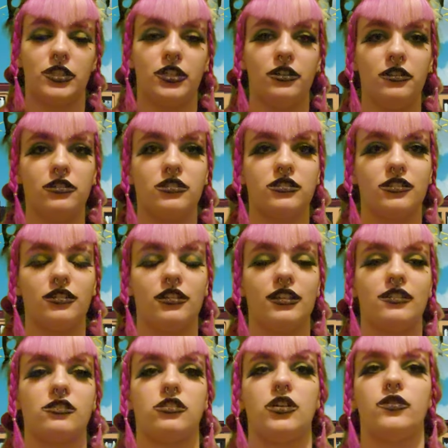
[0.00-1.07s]
tiers starting
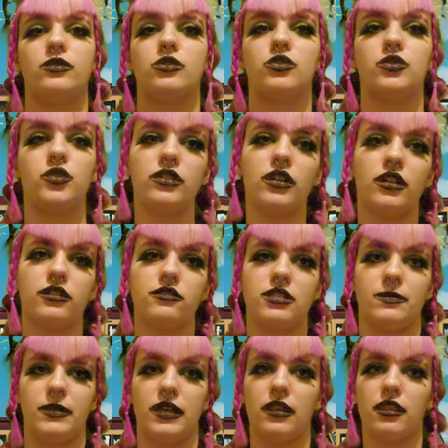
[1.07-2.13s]
as low as $2 a
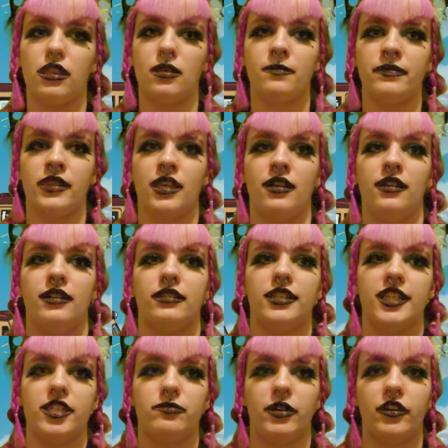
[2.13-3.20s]
month. This
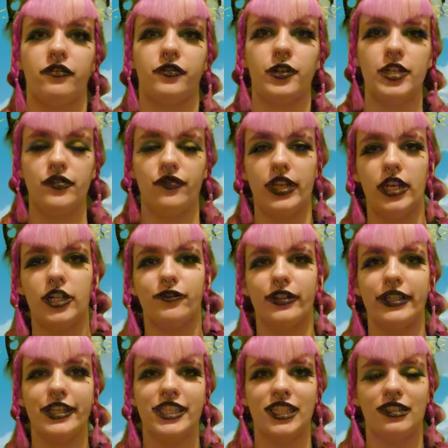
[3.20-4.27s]
is my first video
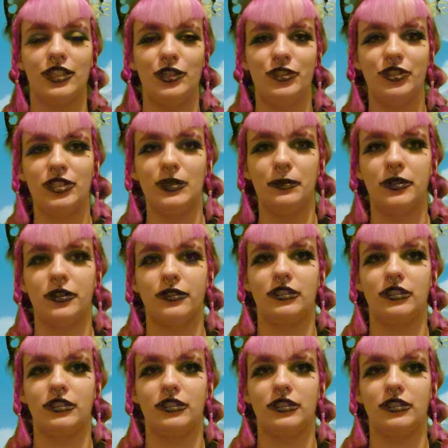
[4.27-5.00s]
released on YouTube, so